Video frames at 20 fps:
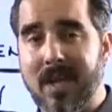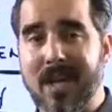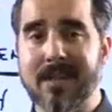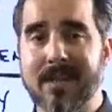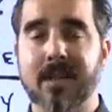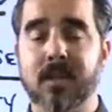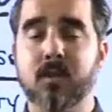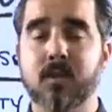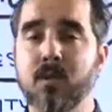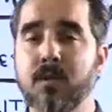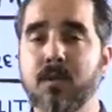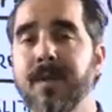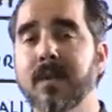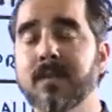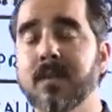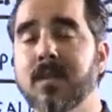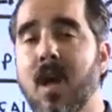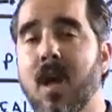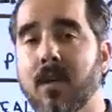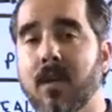It is a
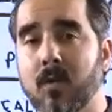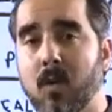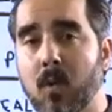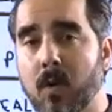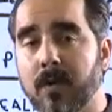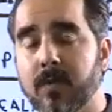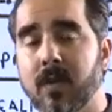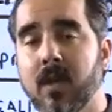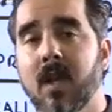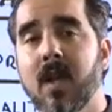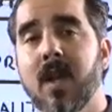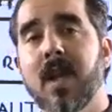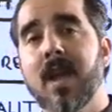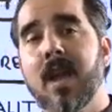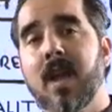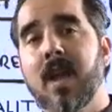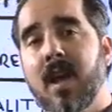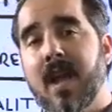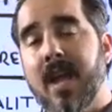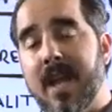$2,000 course.
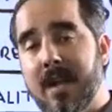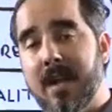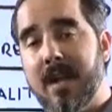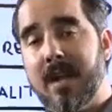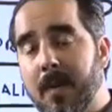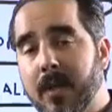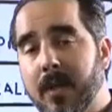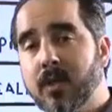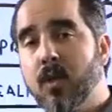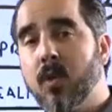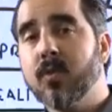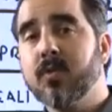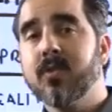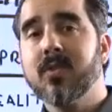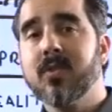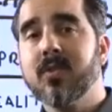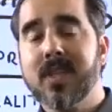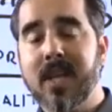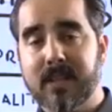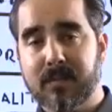In module
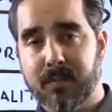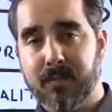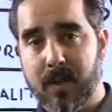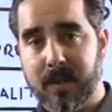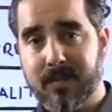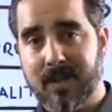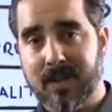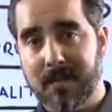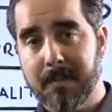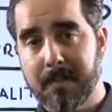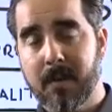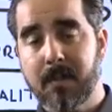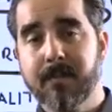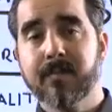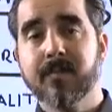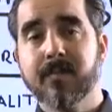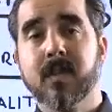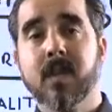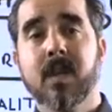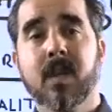6, for example,
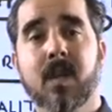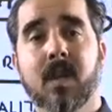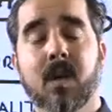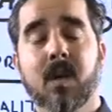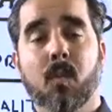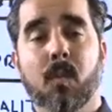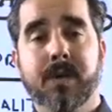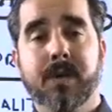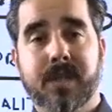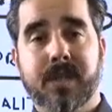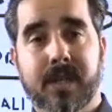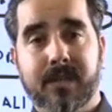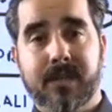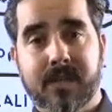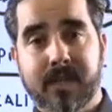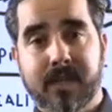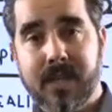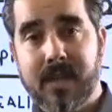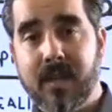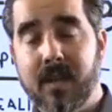which is
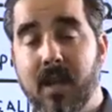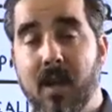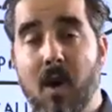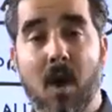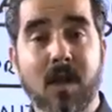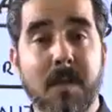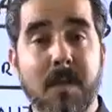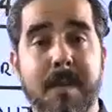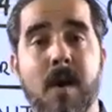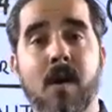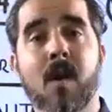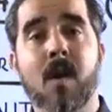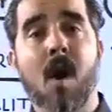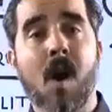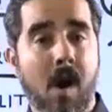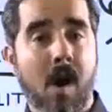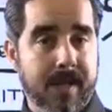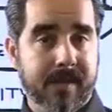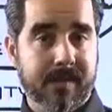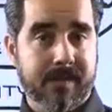the all about
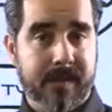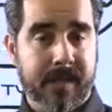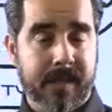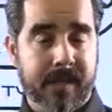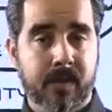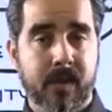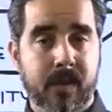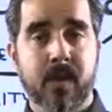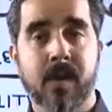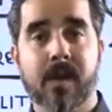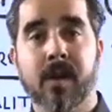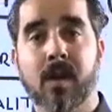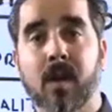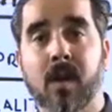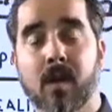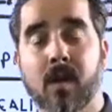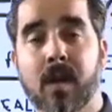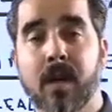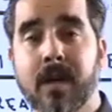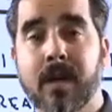audiences, you're going to
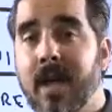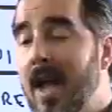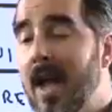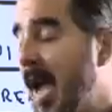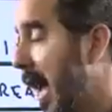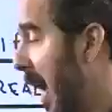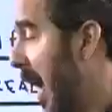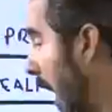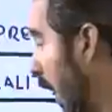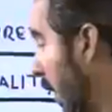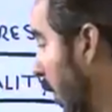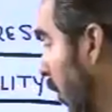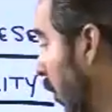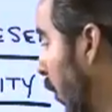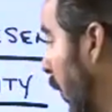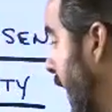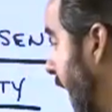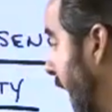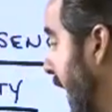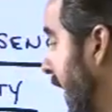learn how to
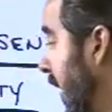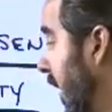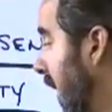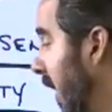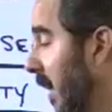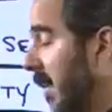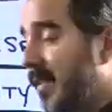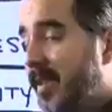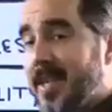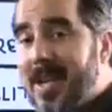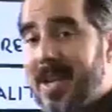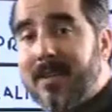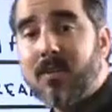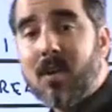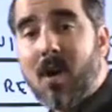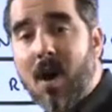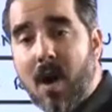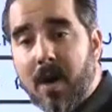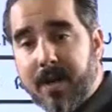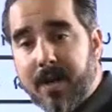create these
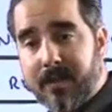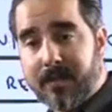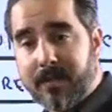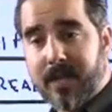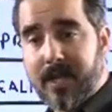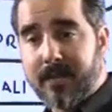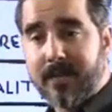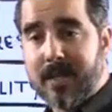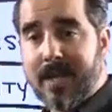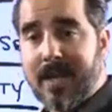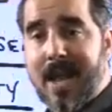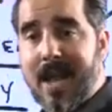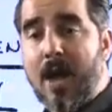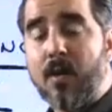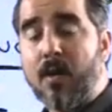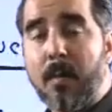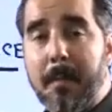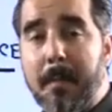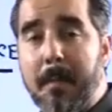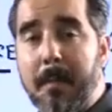audiences and how
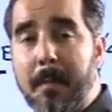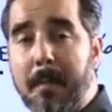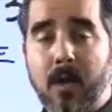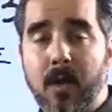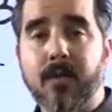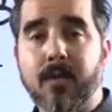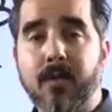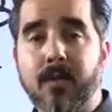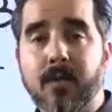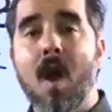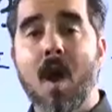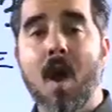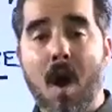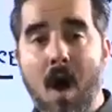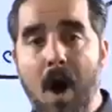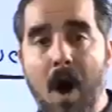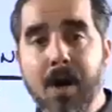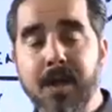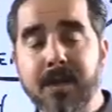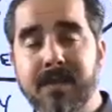to build
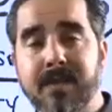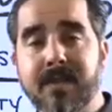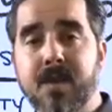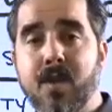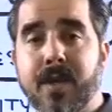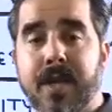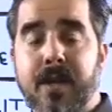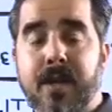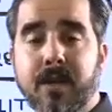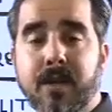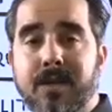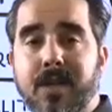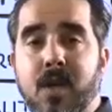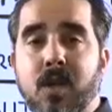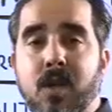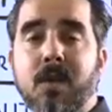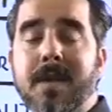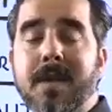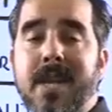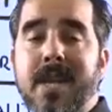audiences that you can continue
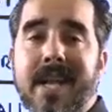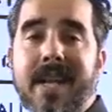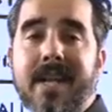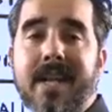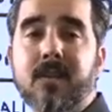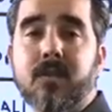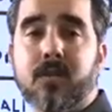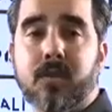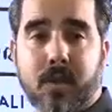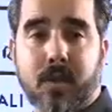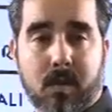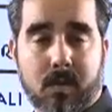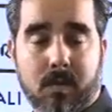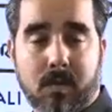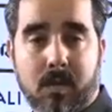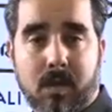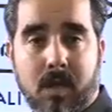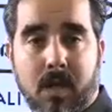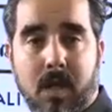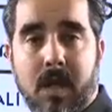communicating to.
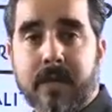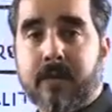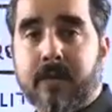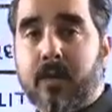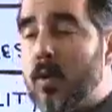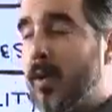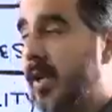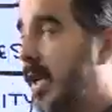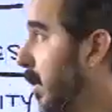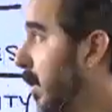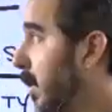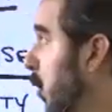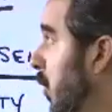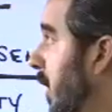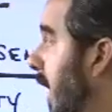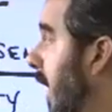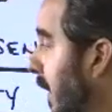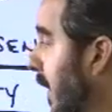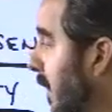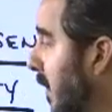So you can do
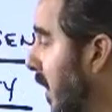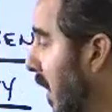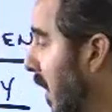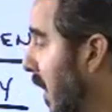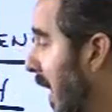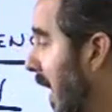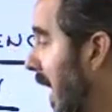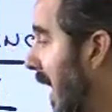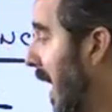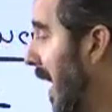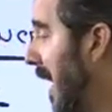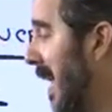this, and